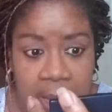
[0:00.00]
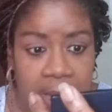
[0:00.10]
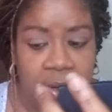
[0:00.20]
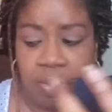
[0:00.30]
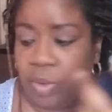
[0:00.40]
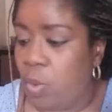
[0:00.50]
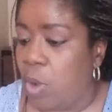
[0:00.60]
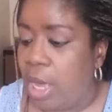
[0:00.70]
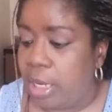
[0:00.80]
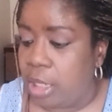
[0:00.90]
i don't know
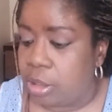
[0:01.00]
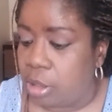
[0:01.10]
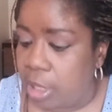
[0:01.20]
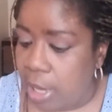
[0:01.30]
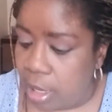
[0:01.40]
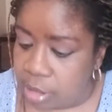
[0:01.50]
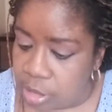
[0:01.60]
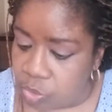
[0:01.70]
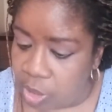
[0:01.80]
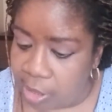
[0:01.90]
why they turn out
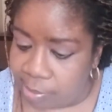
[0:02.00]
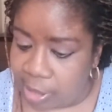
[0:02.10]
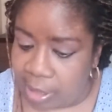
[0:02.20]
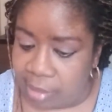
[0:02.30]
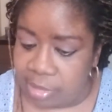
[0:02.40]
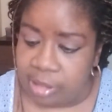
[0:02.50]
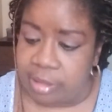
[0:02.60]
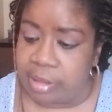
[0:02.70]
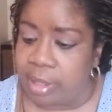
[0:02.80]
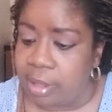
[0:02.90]
this way but i'm
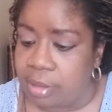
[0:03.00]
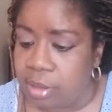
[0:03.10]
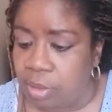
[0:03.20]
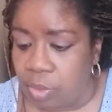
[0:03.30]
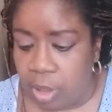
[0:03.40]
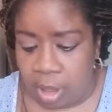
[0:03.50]
just saying so